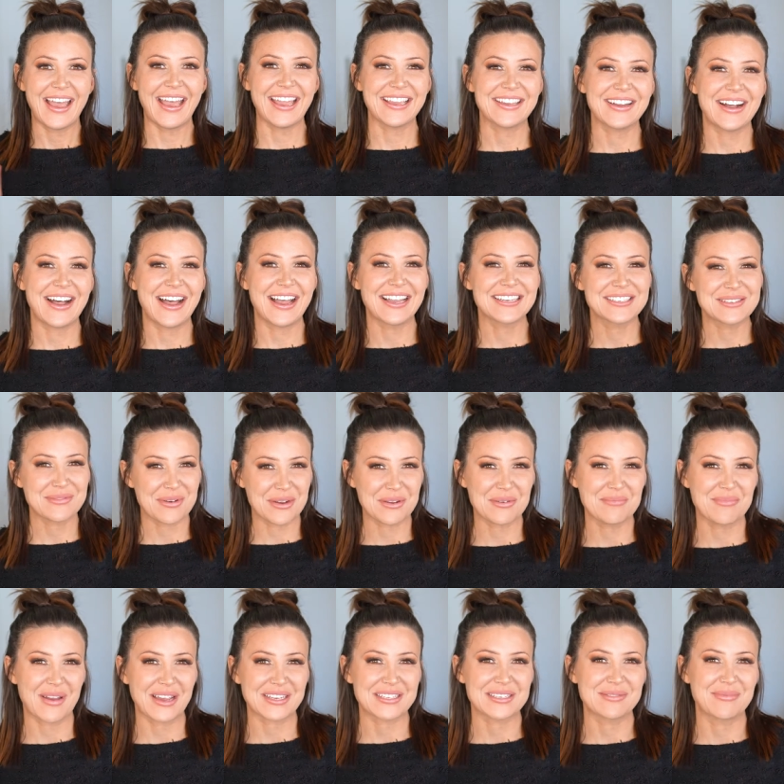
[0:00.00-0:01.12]
Hey guys,
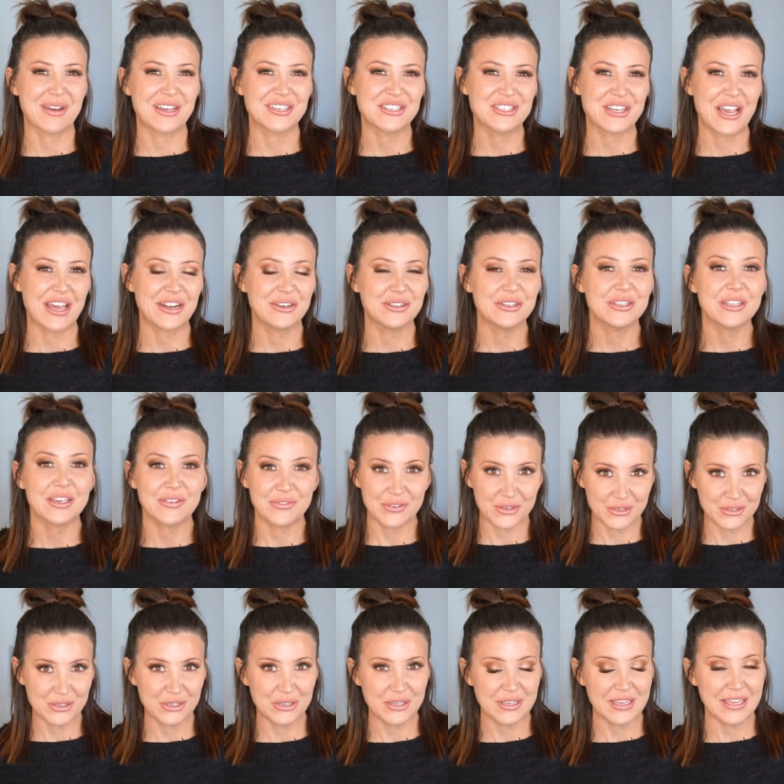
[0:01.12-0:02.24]
welcome back to my channel. If
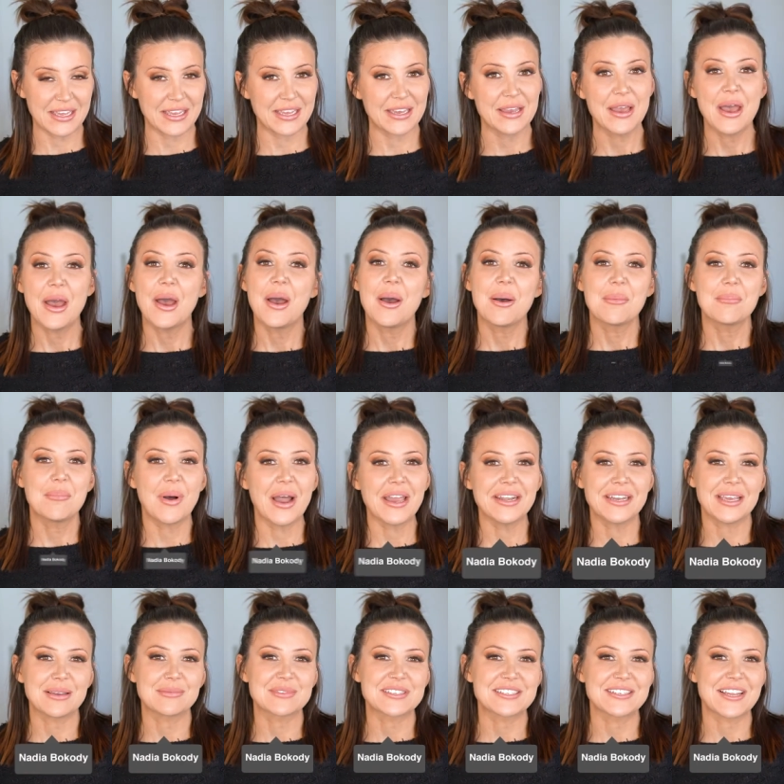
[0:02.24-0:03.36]
you're new here, my
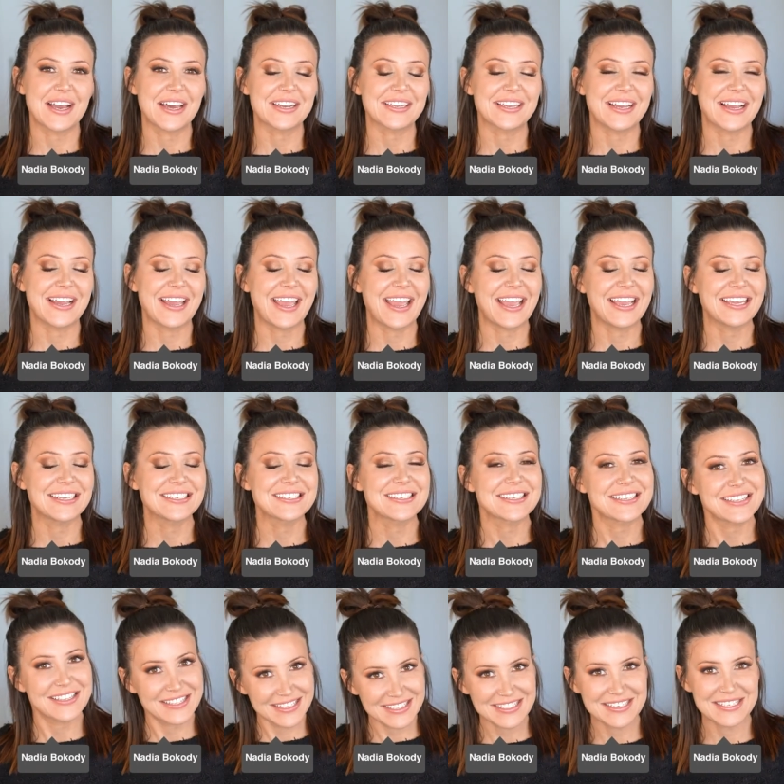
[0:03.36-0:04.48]
name's Nadia and
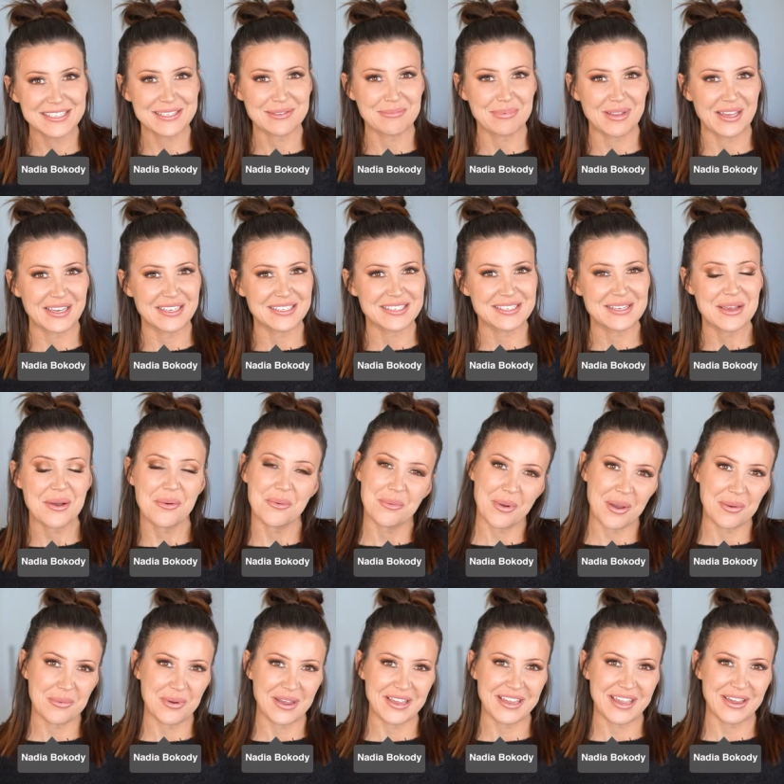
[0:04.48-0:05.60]
this is the place
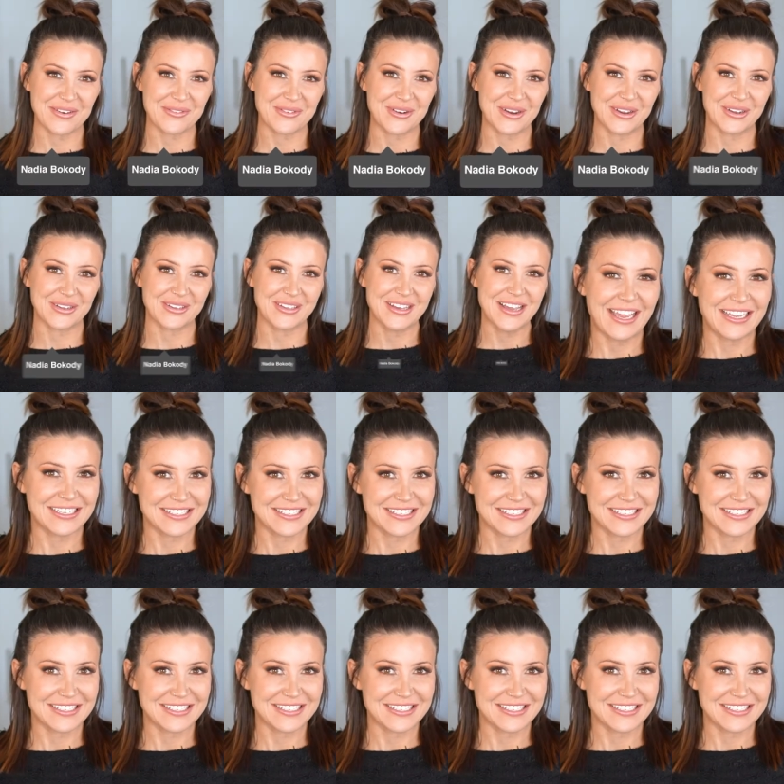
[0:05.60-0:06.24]
where we get real.